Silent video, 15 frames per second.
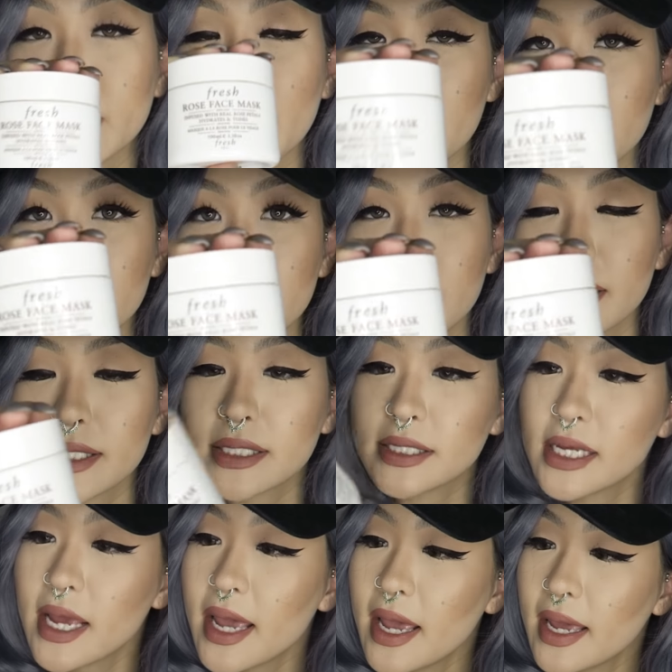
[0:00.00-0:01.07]
I use
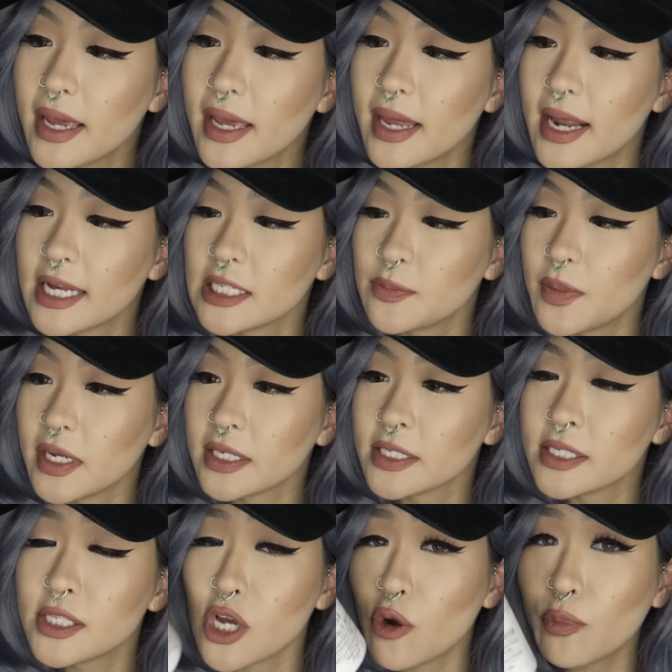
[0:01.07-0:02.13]
this. It has been
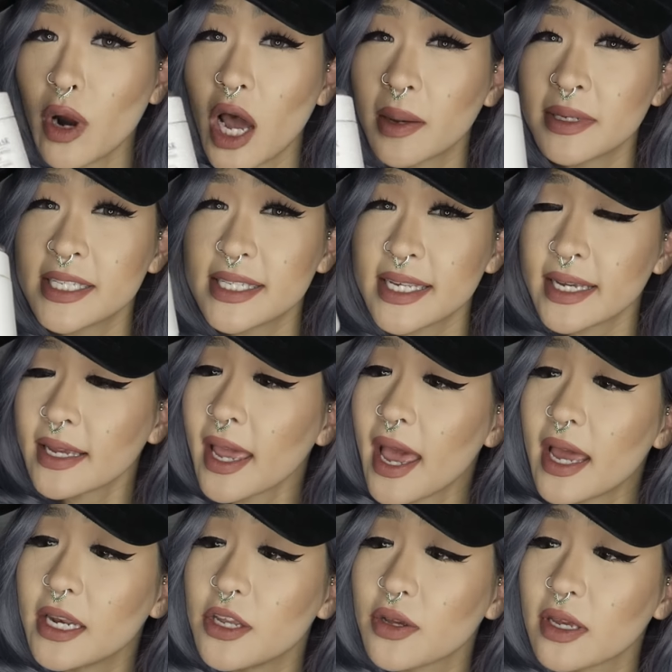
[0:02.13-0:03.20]
so promising,
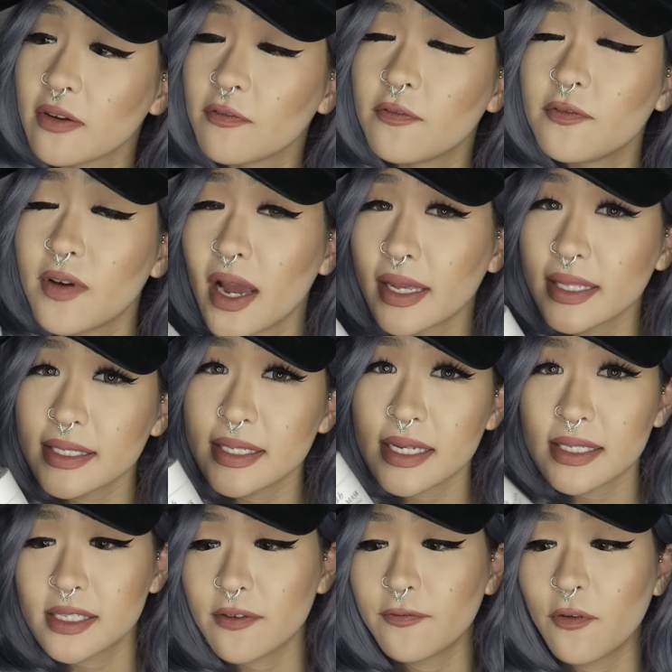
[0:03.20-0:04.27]
and you can find this
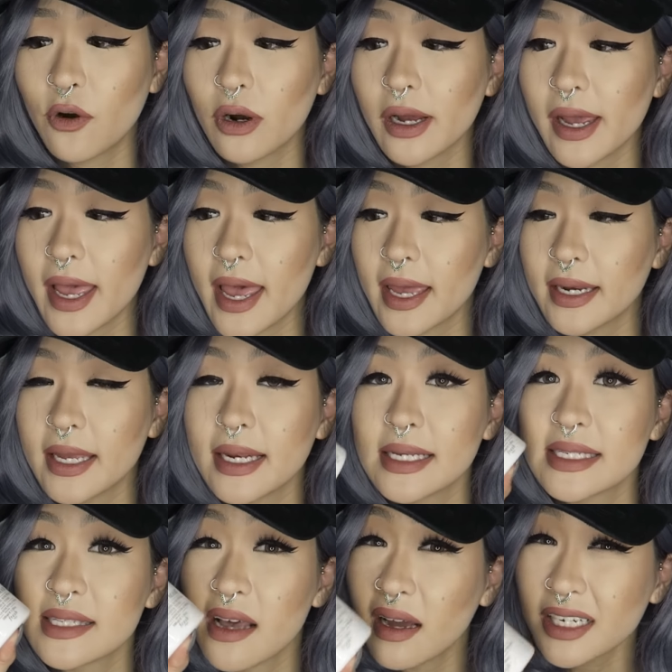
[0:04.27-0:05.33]
at Sephora, and it
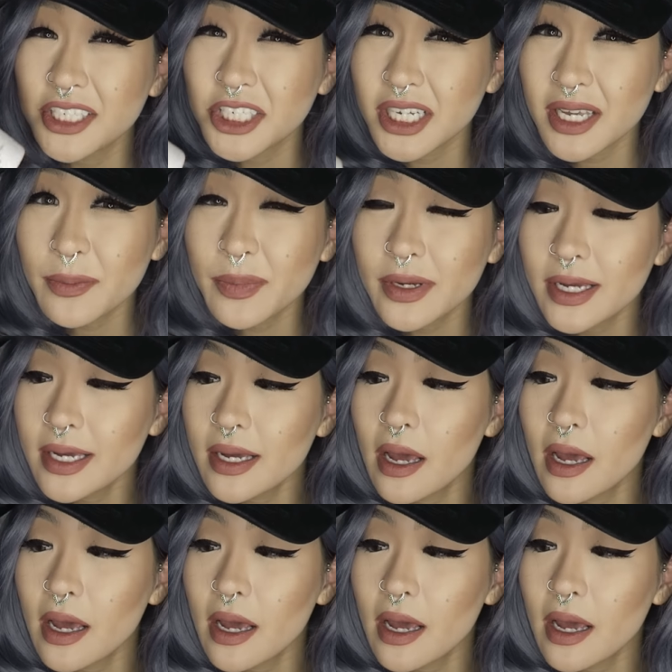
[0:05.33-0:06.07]
is not cheap,